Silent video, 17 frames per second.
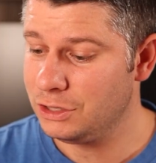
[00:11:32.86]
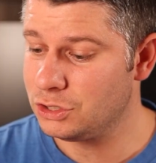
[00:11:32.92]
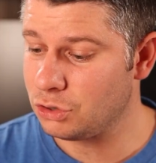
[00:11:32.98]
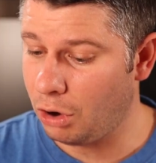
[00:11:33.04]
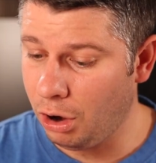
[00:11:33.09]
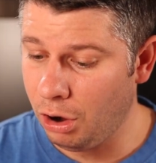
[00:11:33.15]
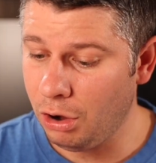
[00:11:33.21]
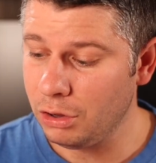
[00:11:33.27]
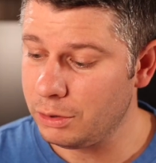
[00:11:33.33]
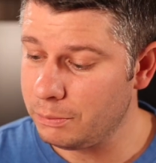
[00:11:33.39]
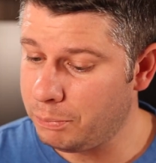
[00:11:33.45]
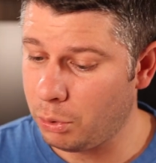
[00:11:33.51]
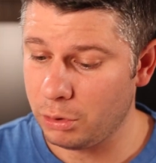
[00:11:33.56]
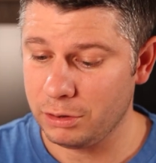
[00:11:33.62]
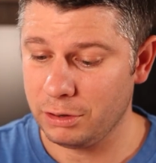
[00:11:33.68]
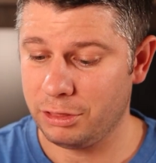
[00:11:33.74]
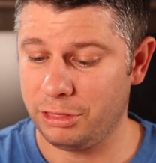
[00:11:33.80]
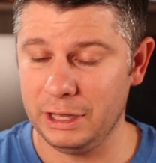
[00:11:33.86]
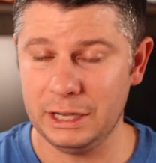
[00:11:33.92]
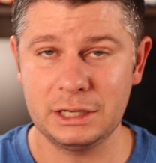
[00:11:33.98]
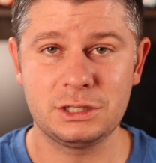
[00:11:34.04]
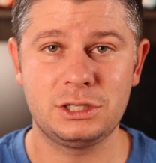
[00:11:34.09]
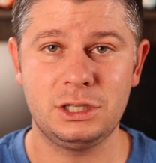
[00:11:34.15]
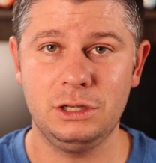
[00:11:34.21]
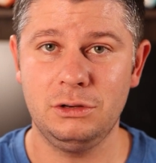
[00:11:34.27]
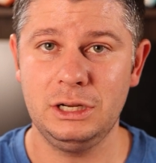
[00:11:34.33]
These are all important
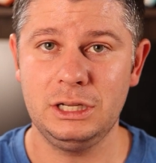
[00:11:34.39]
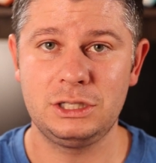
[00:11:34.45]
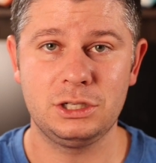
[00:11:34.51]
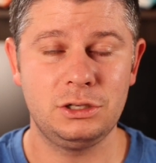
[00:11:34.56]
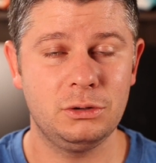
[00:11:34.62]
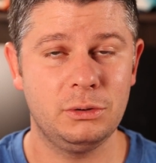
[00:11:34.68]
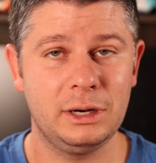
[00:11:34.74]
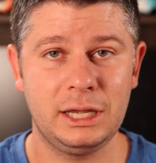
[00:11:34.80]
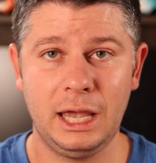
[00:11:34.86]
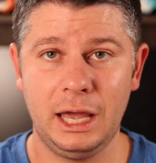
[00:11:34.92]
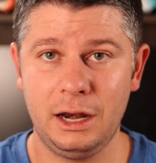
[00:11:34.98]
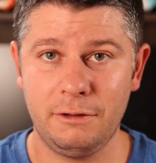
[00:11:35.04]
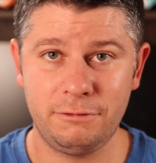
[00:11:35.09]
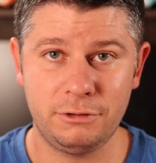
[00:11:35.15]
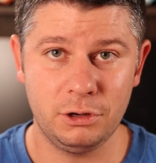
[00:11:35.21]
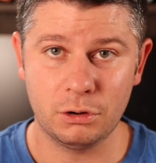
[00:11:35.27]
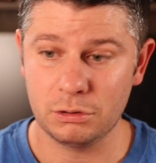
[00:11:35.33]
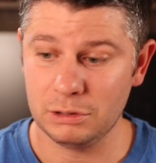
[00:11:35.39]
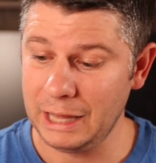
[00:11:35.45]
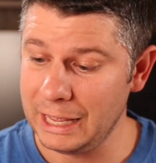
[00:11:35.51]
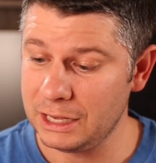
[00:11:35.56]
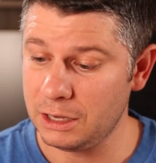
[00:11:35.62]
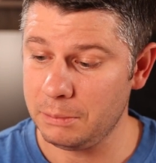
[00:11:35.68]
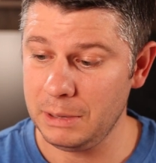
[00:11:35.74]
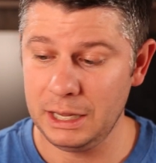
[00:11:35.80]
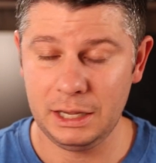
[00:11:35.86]
things that you need to do. And again, if you're
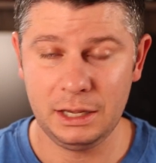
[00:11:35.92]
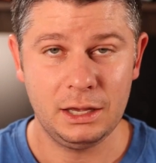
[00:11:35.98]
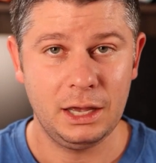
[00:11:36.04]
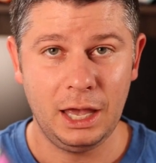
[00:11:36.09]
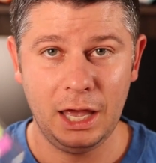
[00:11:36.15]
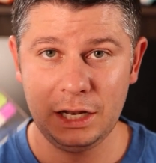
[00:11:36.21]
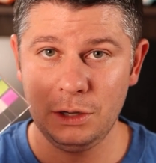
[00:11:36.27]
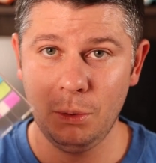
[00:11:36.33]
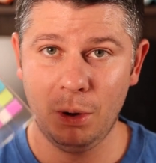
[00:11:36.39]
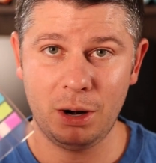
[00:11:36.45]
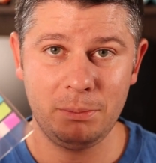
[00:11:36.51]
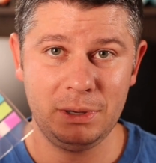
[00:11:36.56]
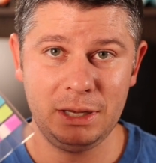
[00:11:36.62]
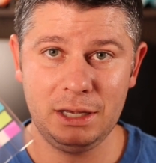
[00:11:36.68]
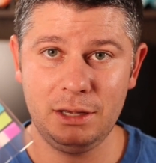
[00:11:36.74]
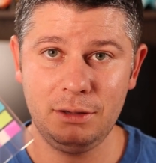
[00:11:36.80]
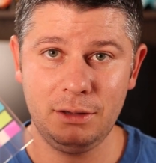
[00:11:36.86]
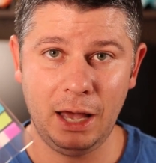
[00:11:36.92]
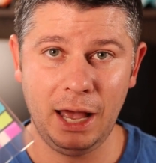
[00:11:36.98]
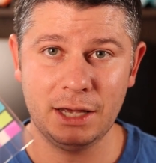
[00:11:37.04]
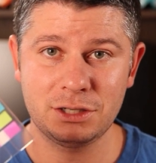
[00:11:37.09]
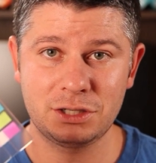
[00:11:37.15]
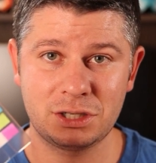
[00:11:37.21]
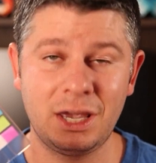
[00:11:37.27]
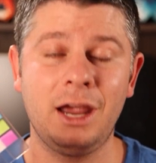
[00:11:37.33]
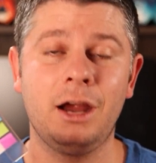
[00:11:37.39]
like me and you want to be
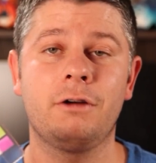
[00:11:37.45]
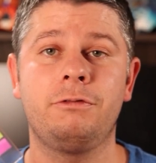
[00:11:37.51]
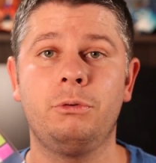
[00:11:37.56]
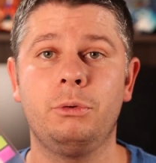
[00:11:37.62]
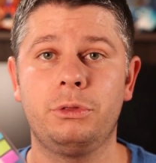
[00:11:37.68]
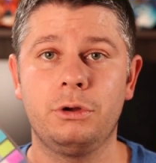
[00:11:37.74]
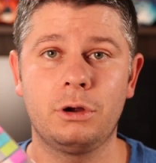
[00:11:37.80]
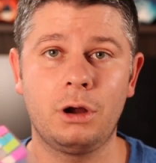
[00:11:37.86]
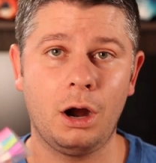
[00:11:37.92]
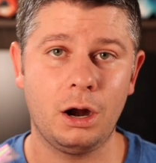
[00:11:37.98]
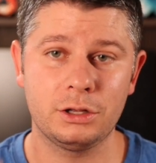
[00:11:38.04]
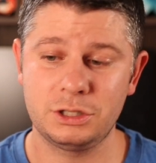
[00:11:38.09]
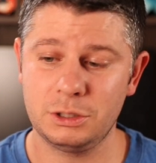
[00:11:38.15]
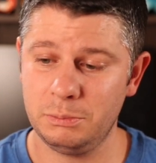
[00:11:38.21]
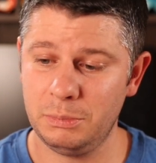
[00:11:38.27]
as careful with your cards